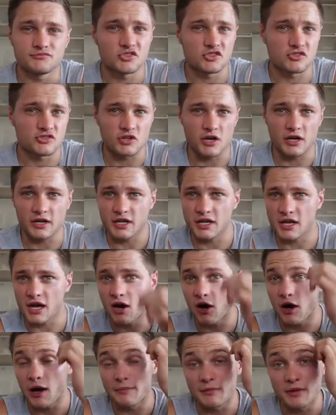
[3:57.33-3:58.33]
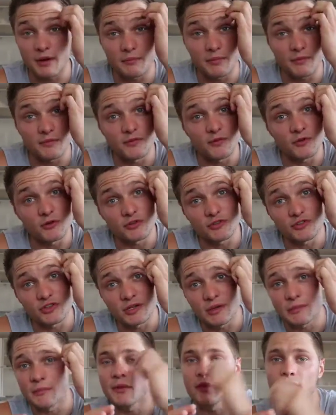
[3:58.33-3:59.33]
just to kind of get hyped up before
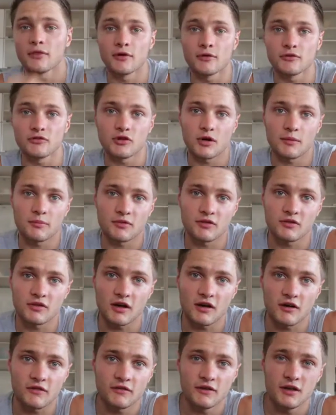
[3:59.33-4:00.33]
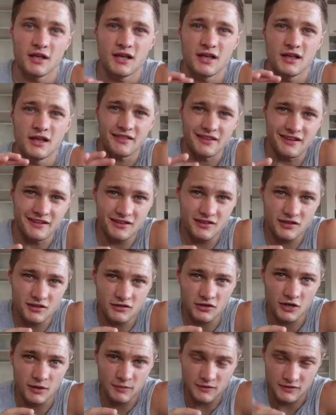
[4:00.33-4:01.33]
gym, those type of stuff. These are the
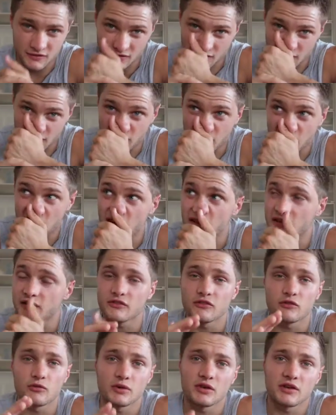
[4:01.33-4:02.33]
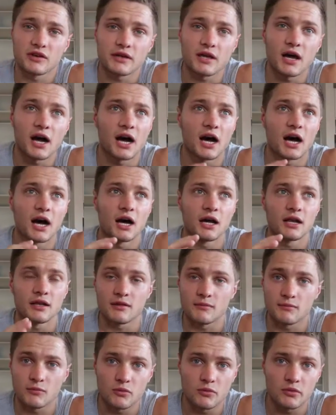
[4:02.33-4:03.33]
type of stuff that you can listen to in your car, in
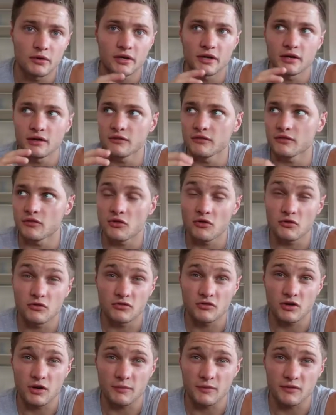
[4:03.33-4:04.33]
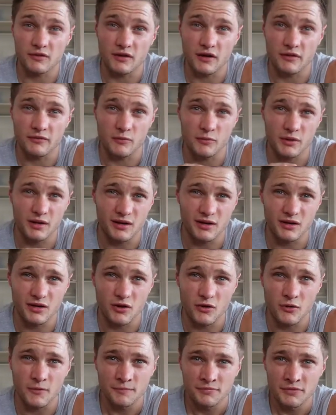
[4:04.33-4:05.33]
the mornings, those type of stuff. And we're going to
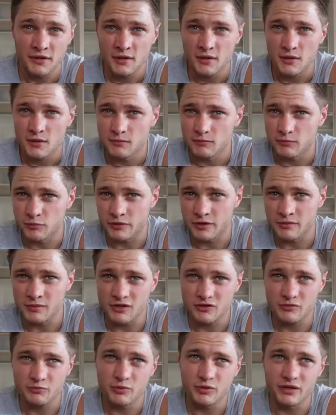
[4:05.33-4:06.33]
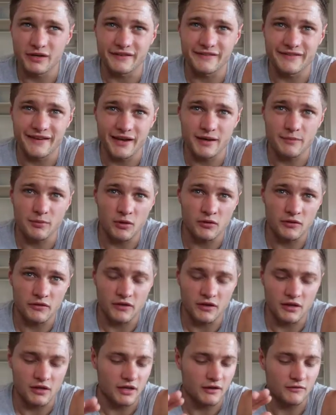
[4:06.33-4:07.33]
go pretty deep
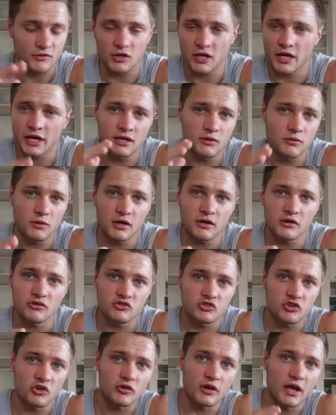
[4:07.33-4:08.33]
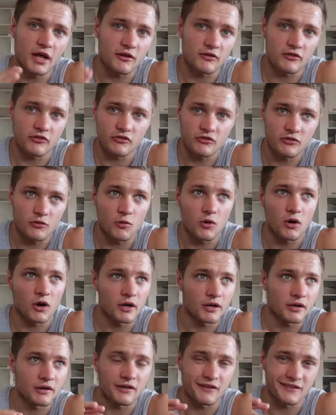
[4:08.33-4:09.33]
onto the level. Anyone can show you how to
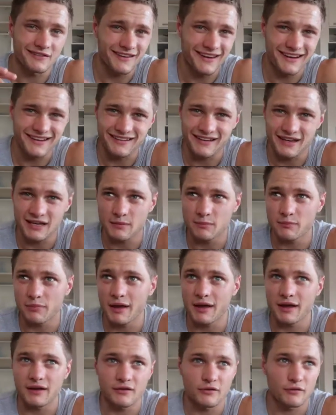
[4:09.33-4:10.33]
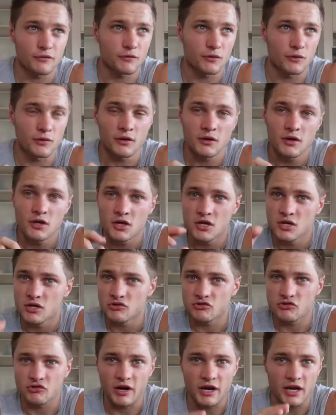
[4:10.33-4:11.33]
squat and the technique base for
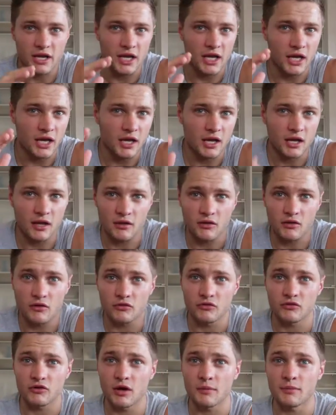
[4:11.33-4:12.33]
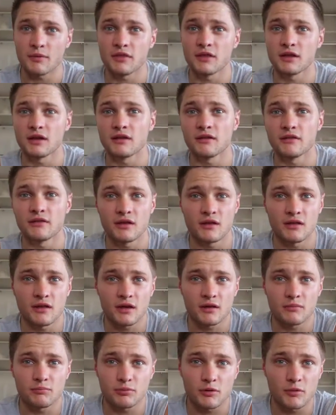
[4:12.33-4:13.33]
training and those type of things. And
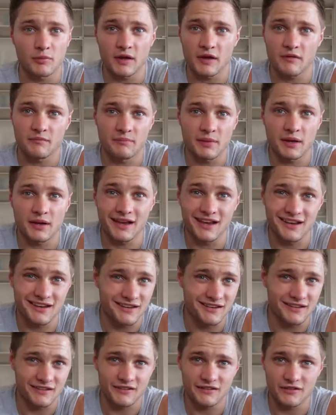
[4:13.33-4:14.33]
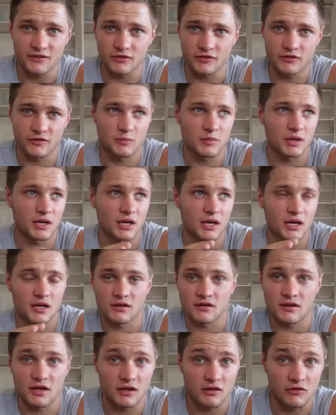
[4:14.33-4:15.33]
they could probably have better editing skills than me,
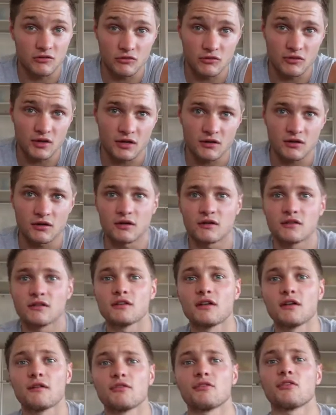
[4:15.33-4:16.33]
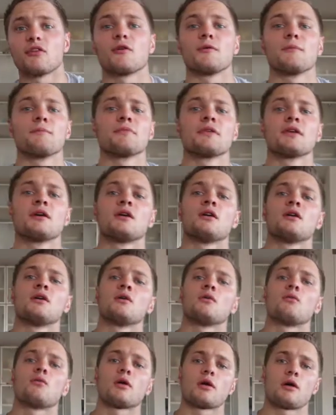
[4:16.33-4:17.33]
and they can do that kind of stuff. So
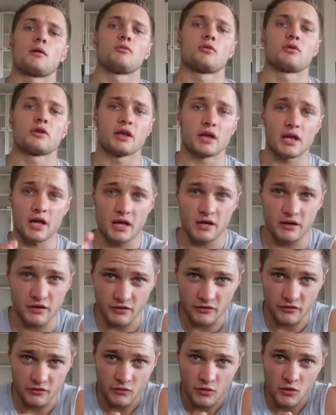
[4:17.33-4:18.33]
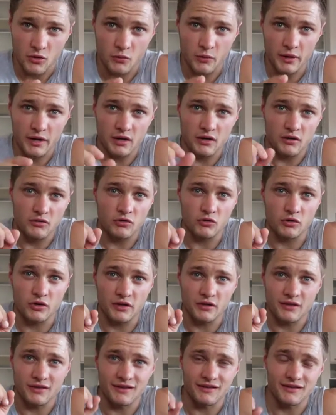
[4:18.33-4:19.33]
what I'm looking at is we're going to look
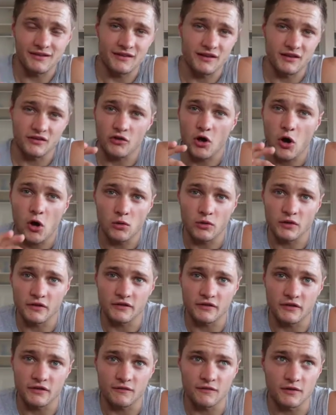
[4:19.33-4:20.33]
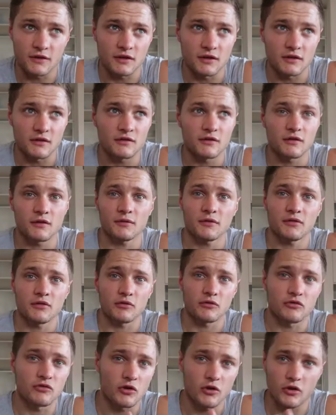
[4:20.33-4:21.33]
at this as holistic fitness.
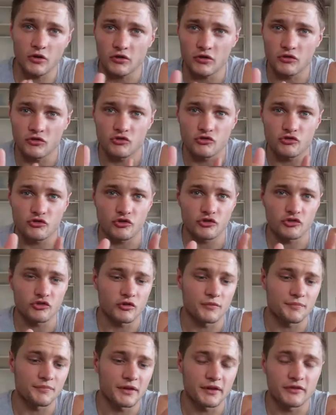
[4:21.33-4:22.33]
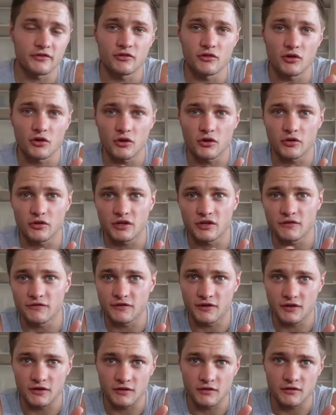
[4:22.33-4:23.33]
So it's not only nutrition, it's not only
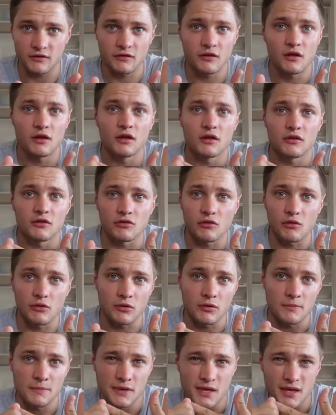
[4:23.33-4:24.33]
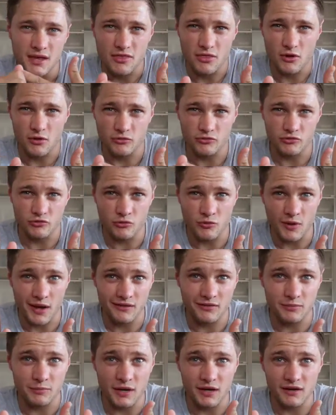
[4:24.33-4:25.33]
fitness. So those 2
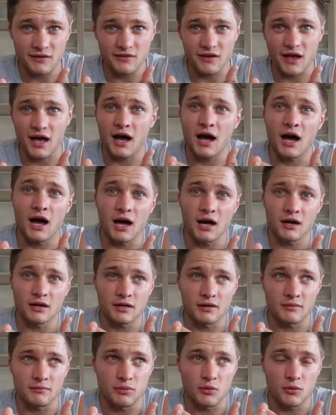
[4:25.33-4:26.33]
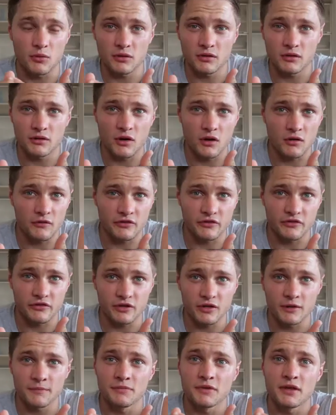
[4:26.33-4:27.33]
aspects are important,
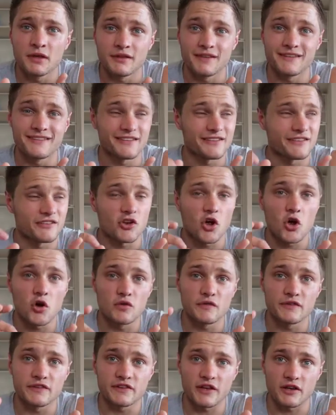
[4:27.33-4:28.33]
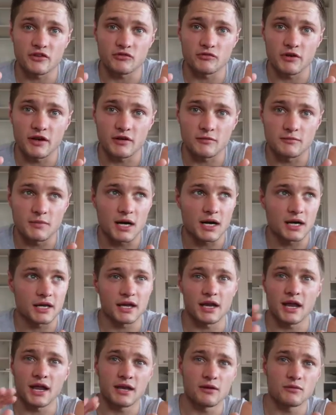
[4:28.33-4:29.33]
obviously. This is an oversaturated
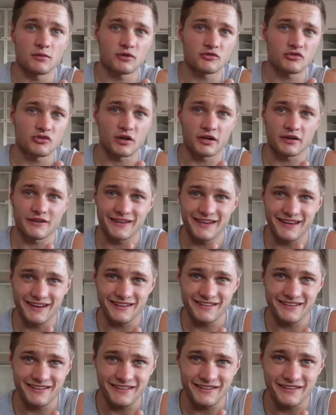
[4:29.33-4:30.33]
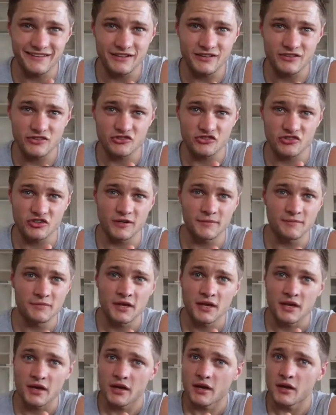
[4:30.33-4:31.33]
market. Anyone trying to get into this industry,
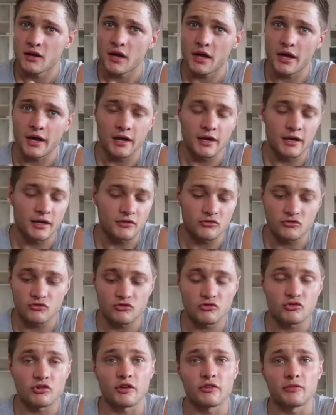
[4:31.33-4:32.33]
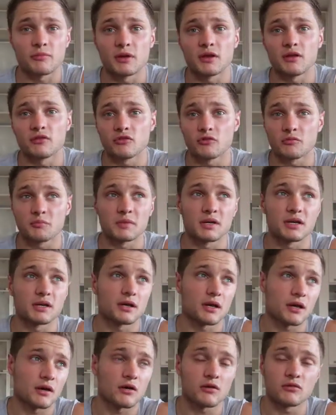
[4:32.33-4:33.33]
and trust me, it took
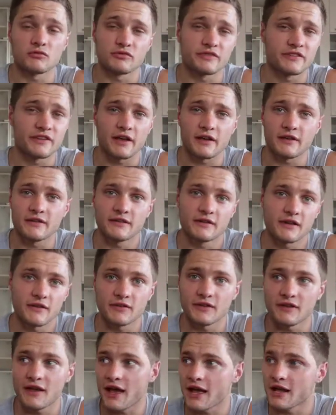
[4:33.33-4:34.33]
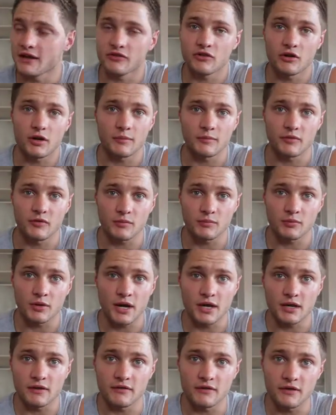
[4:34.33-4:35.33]
me, I would say, 7 to 8 times to
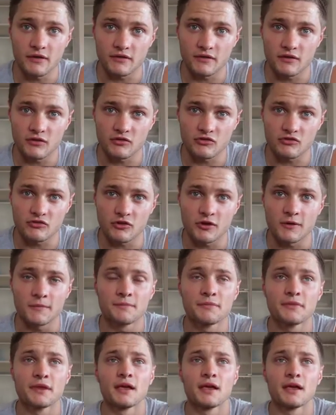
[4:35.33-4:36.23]
break into this industry.